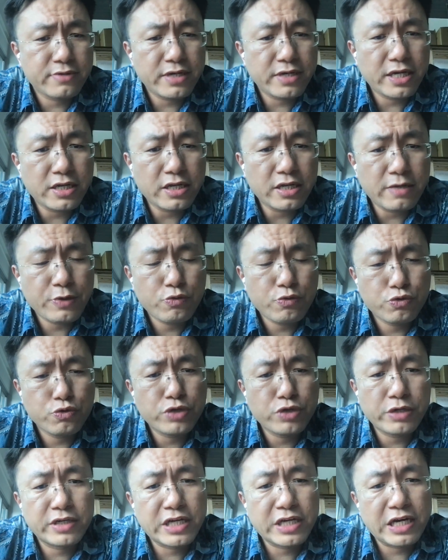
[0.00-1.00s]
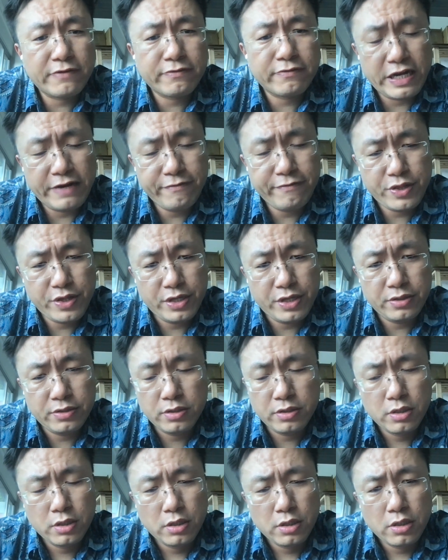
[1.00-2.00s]
previous Chinese thesis, right? I mean, you
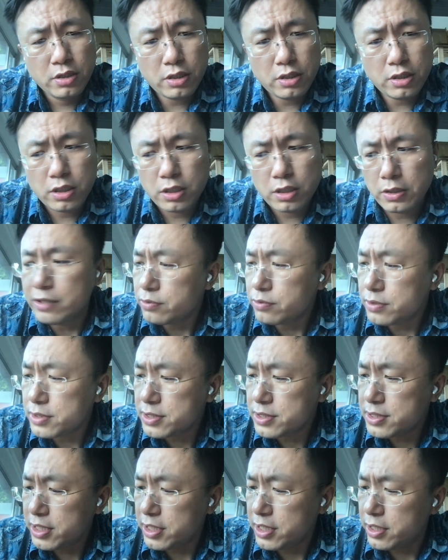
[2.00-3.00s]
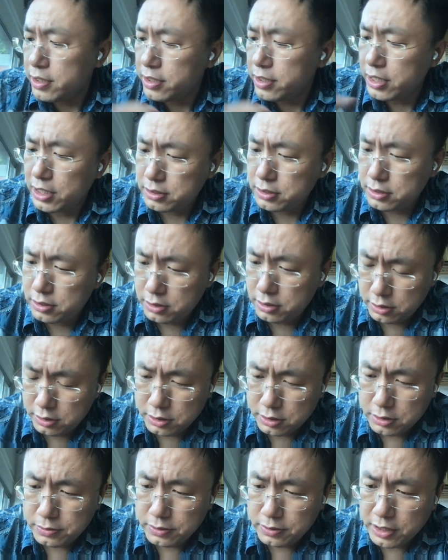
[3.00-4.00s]
try to cover everything. I
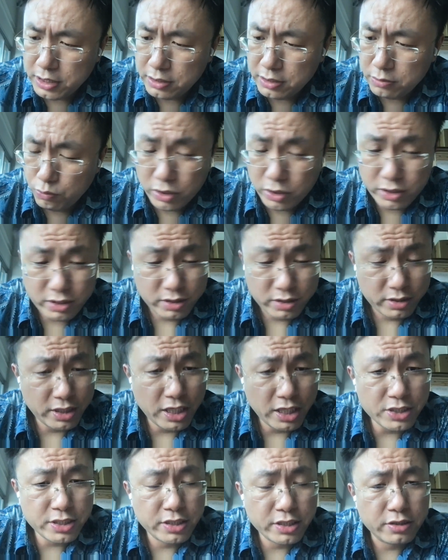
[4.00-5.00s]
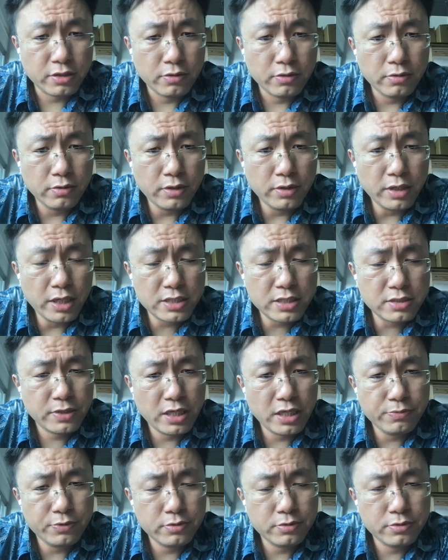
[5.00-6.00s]
would say that that what Touch
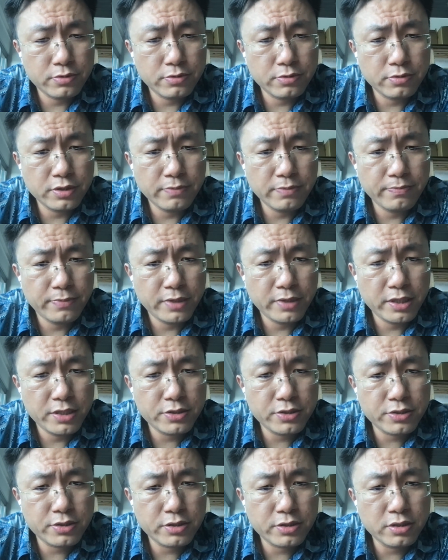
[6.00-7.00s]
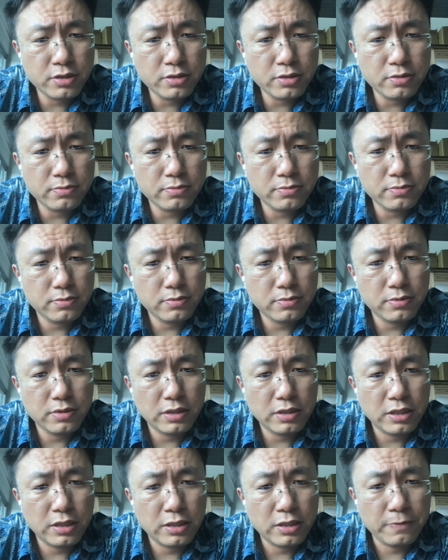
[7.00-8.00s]
and Go has been able to do in Malaysia,
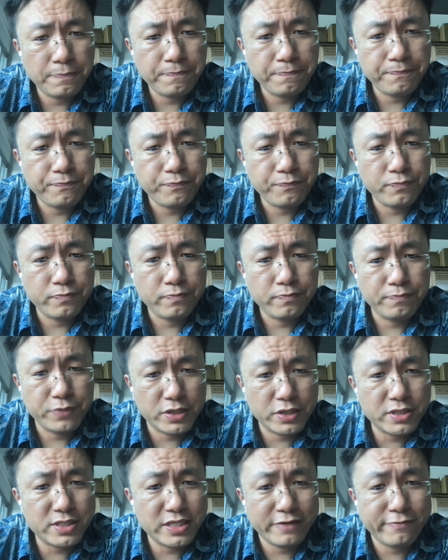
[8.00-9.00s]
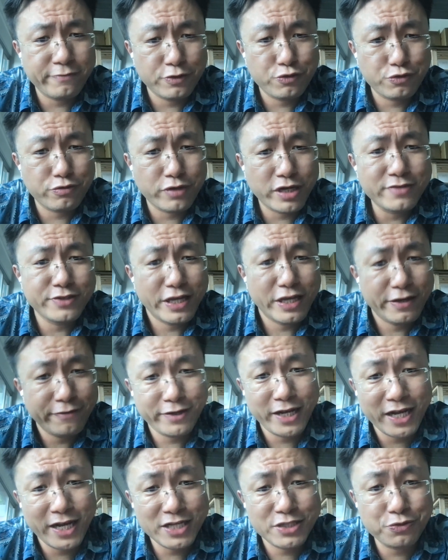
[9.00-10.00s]
because everyone drives,
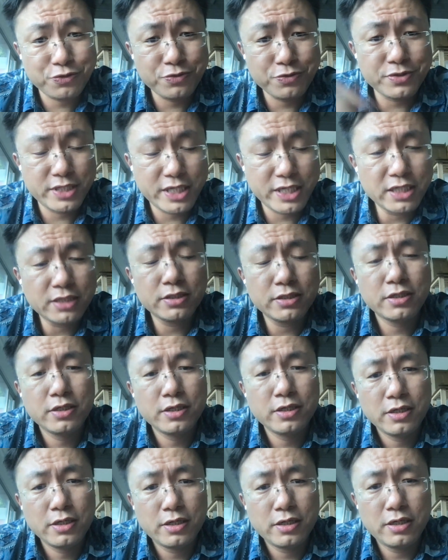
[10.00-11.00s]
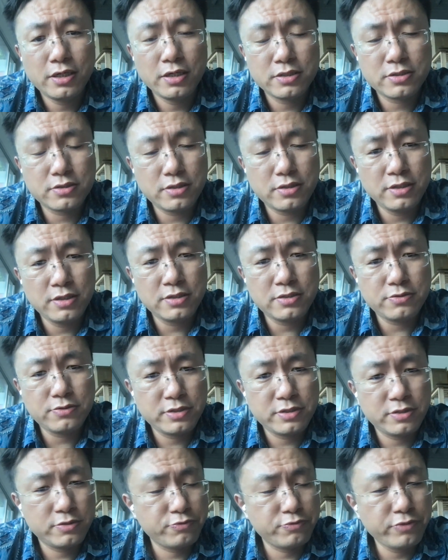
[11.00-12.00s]
everyone has to use that.
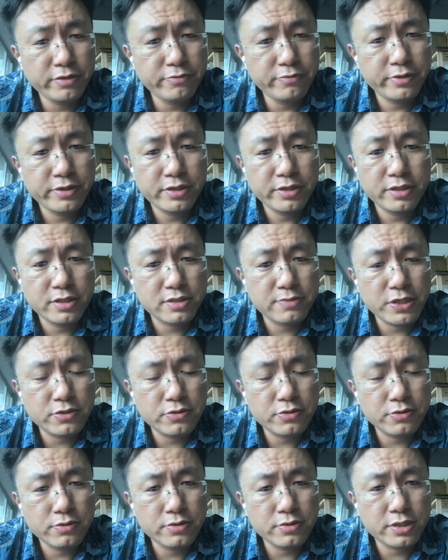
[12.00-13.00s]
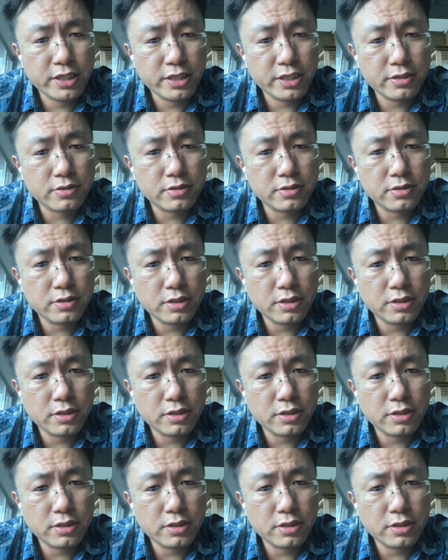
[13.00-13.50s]
It's really really a special use case.